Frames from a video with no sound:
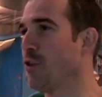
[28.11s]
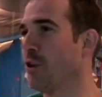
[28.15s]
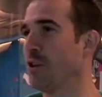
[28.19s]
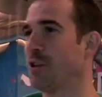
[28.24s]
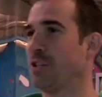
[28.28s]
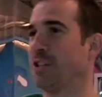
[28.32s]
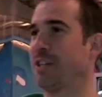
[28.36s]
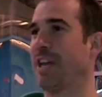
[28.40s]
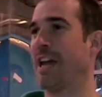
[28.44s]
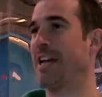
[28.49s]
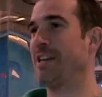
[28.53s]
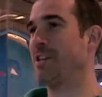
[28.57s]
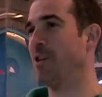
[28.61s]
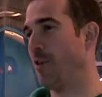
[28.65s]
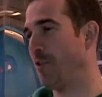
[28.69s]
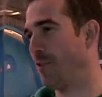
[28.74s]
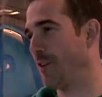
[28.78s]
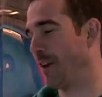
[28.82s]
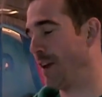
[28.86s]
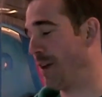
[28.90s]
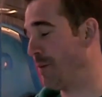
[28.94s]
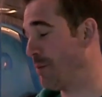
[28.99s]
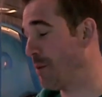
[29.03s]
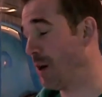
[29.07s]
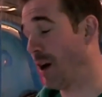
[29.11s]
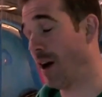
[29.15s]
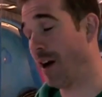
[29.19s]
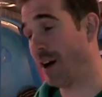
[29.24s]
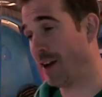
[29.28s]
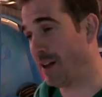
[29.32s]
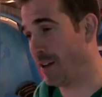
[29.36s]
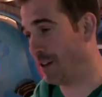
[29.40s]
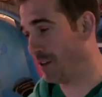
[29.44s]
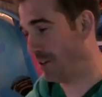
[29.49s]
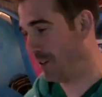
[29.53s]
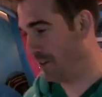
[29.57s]
got to skate off and keep... I
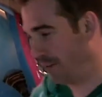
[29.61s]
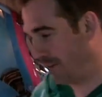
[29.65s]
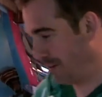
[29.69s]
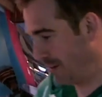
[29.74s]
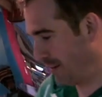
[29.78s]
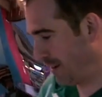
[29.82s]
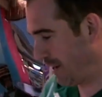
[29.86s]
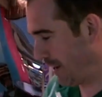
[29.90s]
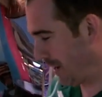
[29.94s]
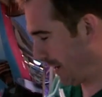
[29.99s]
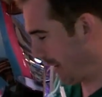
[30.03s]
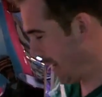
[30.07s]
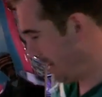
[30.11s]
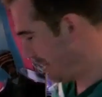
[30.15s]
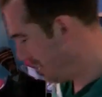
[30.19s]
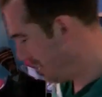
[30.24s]
can, like...